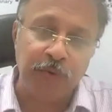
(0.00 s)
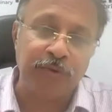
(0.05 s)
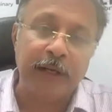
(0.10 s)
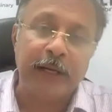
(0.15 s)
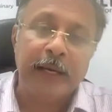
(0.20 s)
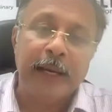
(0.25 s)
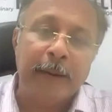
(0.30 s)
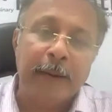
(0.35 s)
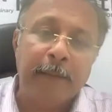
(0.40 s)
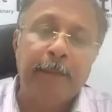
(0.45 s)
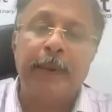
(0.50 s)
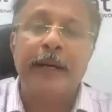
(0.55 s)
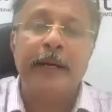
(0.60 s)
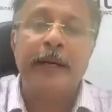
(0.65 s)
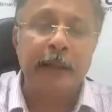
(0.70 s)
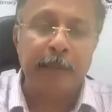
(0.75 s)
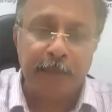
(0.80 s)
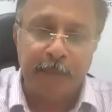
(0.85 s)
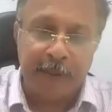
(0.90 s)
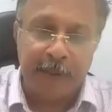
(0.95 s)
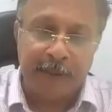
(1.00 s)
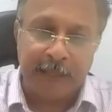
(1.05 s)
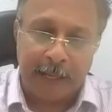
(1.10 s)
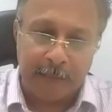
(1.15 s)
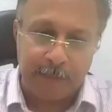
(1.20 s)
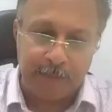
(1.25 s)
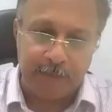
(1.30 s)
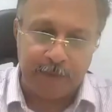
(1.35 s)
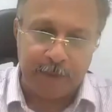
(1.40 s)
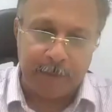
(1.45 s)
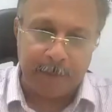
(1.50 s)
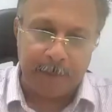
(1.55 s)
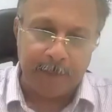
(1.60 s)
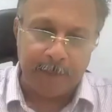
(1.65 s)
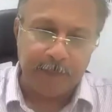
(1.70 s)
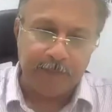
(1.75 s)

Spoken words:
goes multiple times.